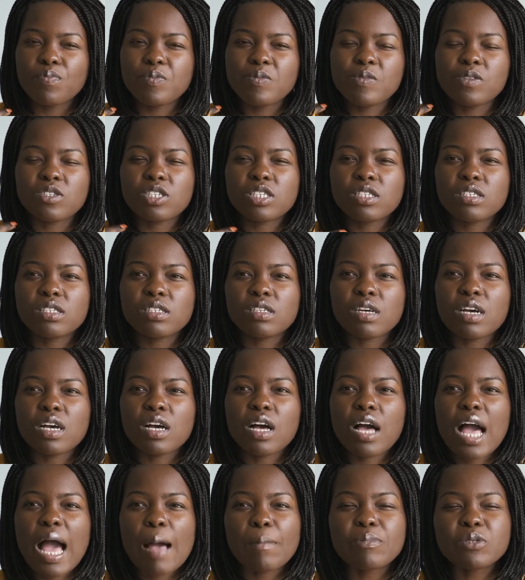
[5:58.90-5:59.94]
just
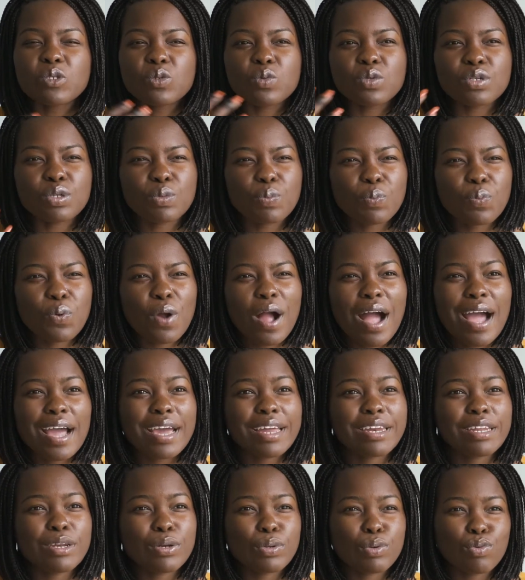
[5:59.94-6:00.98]
absolute
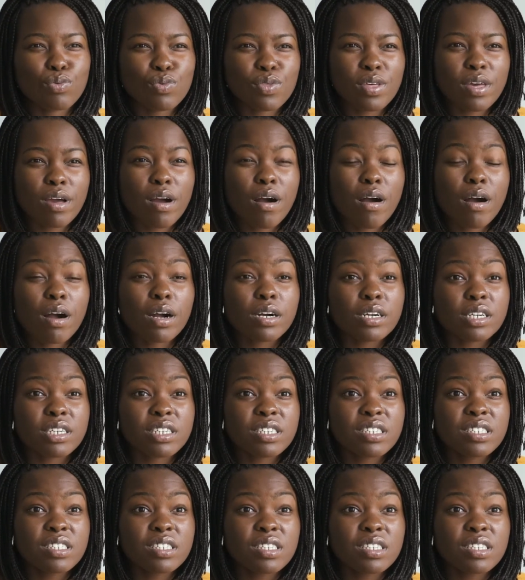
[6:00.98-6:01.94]
pride in who they are.